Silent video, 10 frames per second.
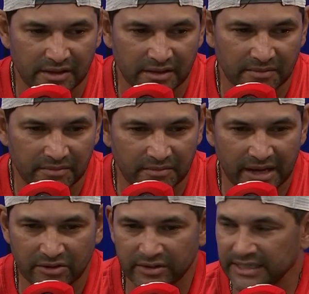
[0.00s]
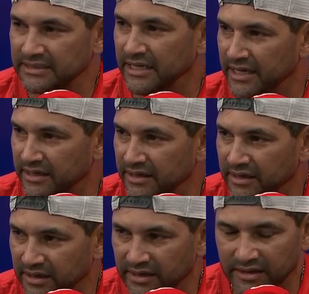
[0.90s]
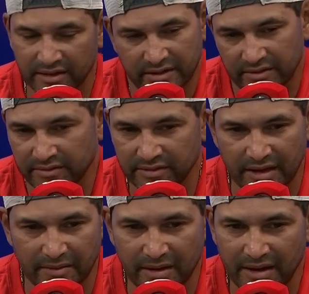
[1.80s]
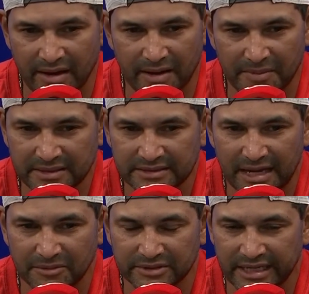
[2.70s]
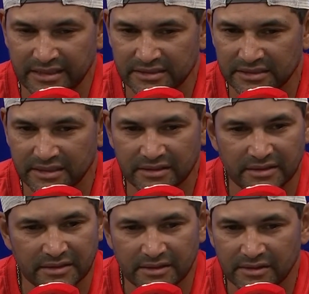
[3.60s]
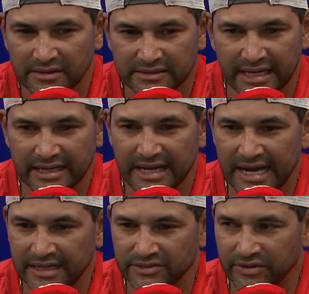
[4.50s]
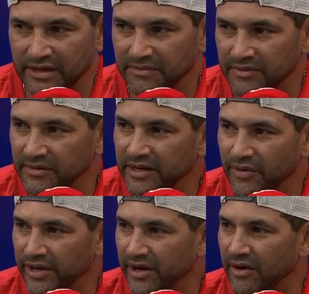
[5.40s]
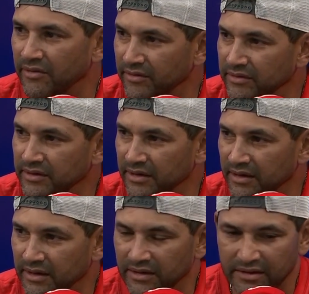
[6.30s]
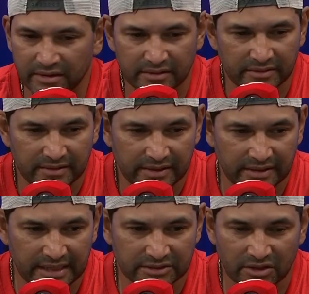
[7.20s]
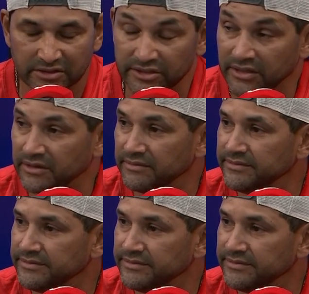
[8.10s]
Um, Michael gets hit, and uh, I, I, I, bet simultaneously, ten guys screamed, "Here we go!" and uh, and that's all it took.